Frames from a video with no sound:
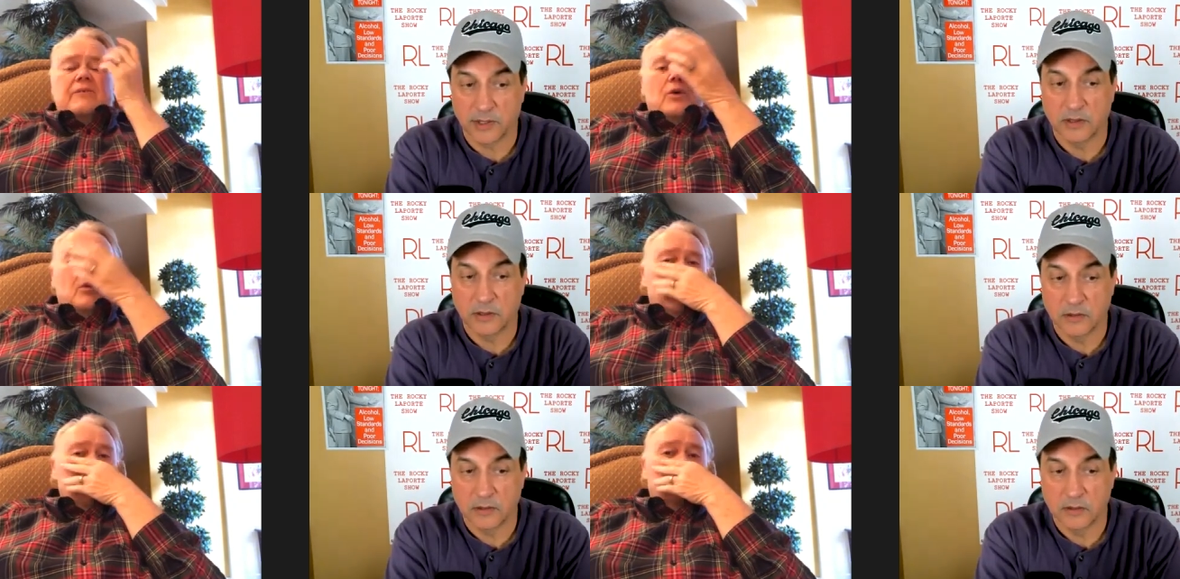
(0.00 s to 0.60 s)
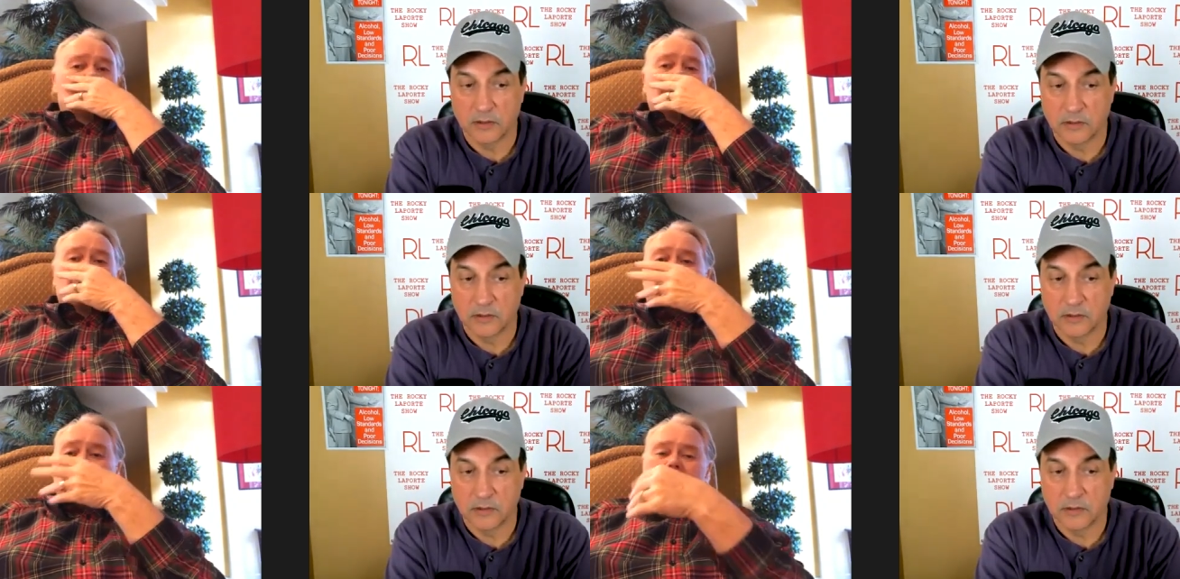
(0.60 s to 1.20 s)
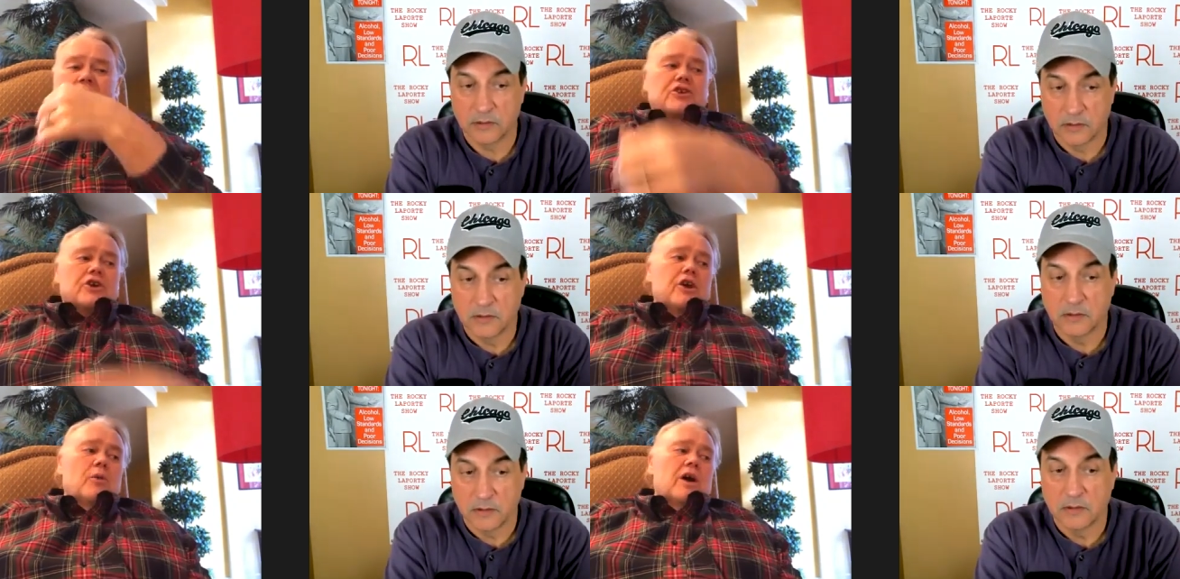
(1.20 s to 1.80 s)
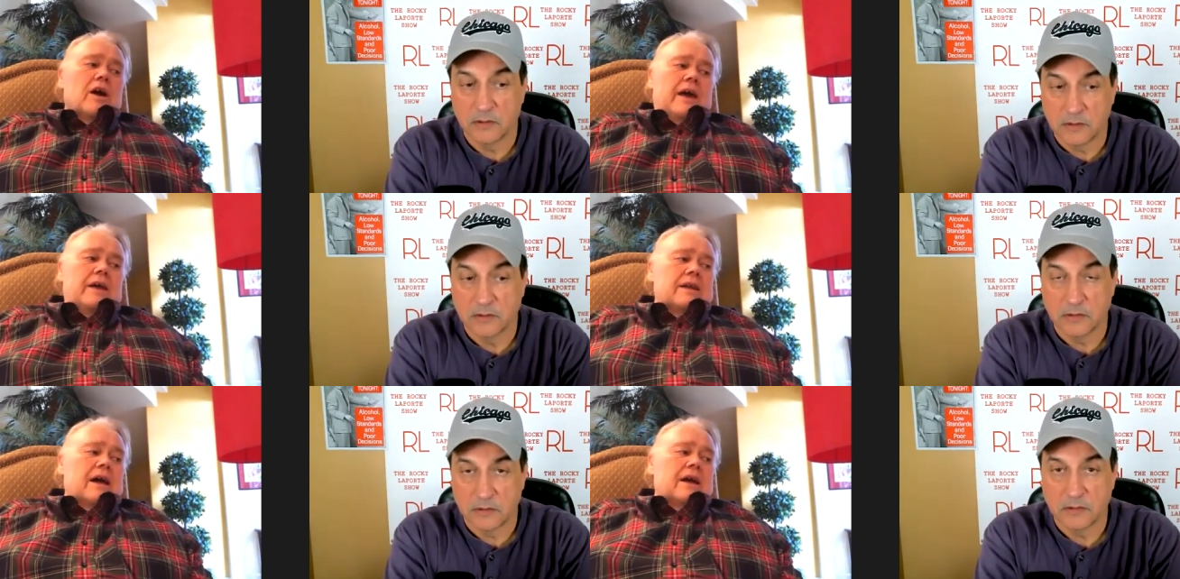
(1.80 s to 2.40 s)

Speaker 1: if you wear a good, make sure you wear N